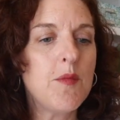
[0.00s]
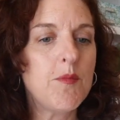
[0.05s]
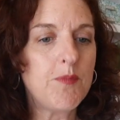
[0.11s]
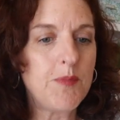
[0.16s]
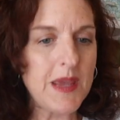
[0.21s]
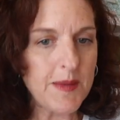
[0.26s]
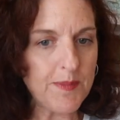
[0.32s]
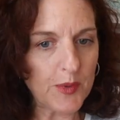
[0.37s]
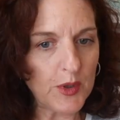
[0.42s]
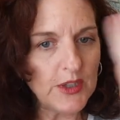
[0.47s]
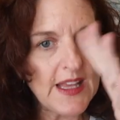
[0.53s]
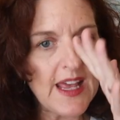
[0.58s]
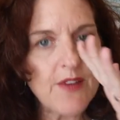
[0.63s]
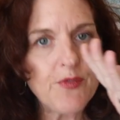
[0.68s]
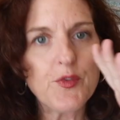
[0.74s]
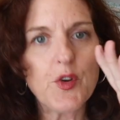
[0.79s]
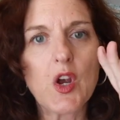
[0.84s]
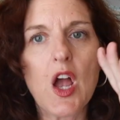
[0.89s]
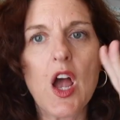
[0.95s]
People
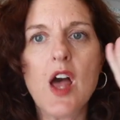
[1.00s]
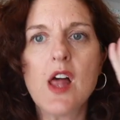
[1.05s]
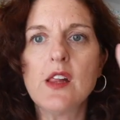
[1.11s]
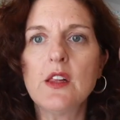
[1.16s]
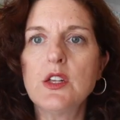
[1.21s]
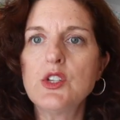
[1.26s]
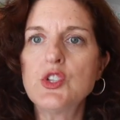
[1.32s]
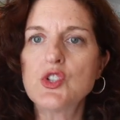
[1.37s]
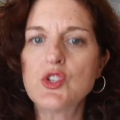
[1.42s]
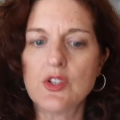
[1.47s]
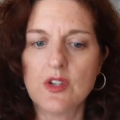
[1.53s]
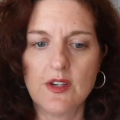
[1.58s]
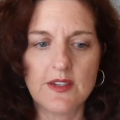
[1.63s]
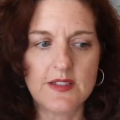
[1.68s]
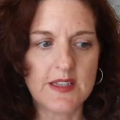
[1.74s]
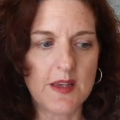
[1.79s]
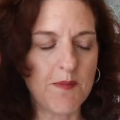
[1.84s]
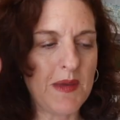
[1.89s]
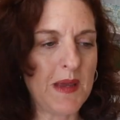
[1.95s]
left for college.
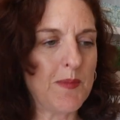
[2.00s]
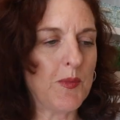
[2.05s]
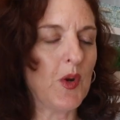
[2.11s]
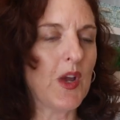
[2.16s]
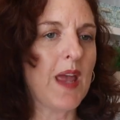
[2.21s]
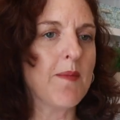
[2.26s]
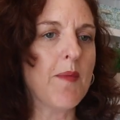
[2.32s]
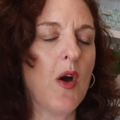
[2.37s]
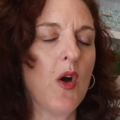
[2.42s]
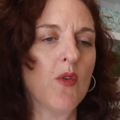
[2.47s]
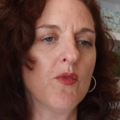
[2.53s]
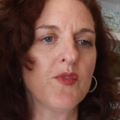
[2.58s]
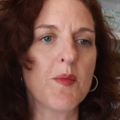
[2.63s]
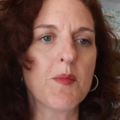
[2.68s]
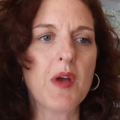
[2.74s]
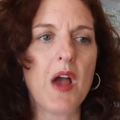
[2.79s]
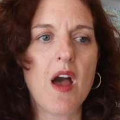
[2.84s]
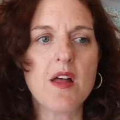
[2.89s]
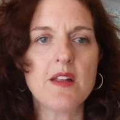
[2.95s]
Some people came home
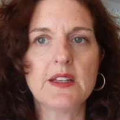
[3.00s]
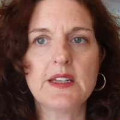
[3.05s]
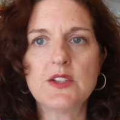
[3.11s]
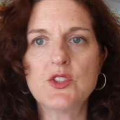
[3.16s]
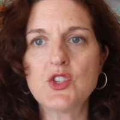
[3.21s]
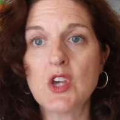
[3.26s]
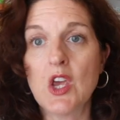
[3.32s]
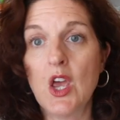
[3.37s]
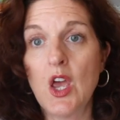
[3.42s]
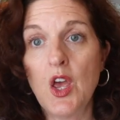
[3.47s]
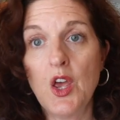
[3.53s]
from college.